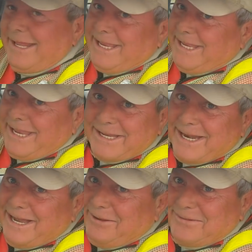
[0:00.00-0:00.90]
and they can't
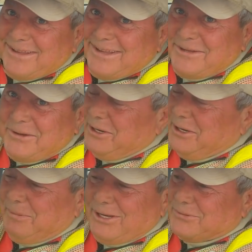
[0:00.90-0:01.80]
get out. Union
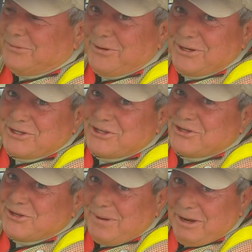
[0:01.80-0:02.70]
Deposit Road is
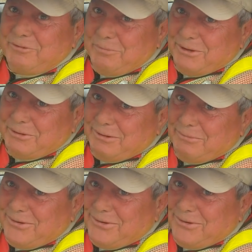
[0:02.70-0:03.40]
so. Are you familiar with that road?